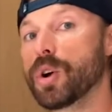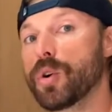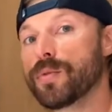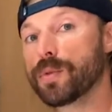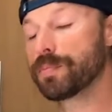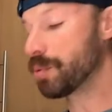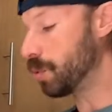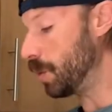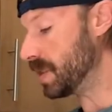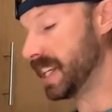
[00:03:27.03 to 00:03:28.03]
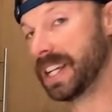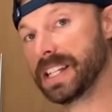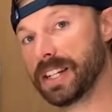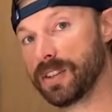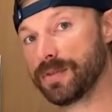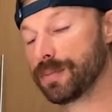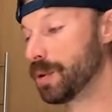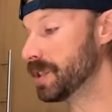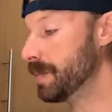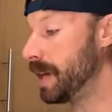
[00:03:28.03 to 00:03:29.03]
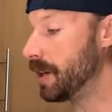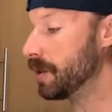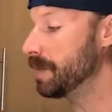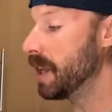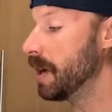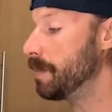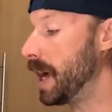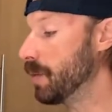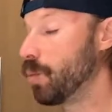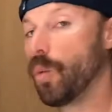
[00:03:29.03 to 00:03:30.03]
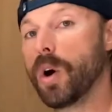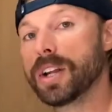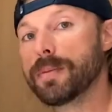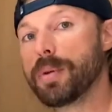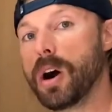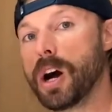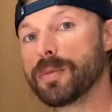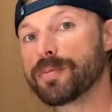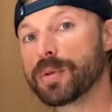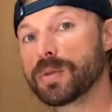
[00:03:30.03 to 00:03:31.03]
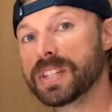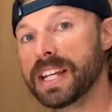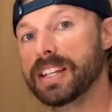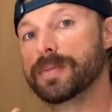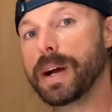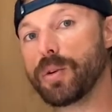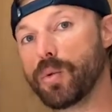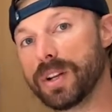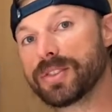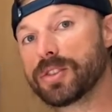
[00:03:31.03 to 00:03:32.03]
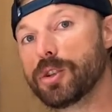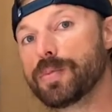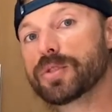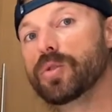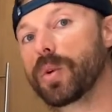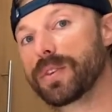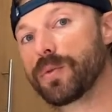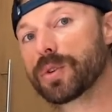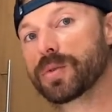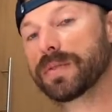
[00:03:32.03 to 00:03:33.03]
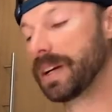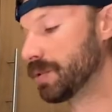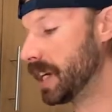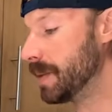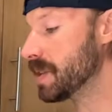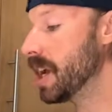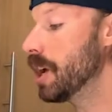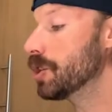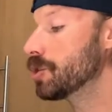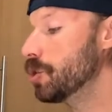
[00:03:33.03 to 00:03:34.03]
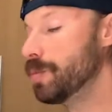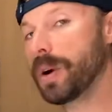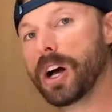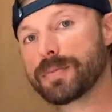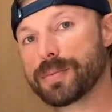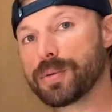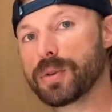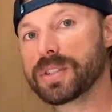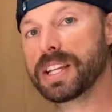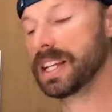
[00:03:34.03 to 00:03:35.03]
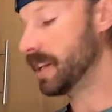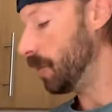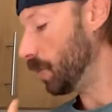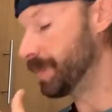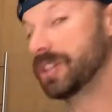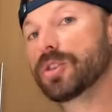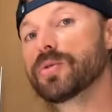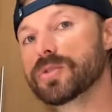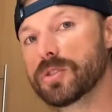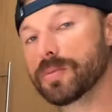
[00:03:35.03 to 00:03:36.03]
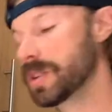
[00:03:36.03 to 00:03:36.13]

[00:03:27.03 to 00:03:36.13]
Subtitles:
for protein here, for protein powder, my 1 palm of protein is about 1 scoop, 25 grams. 2 palms of protein would be 2 scoops.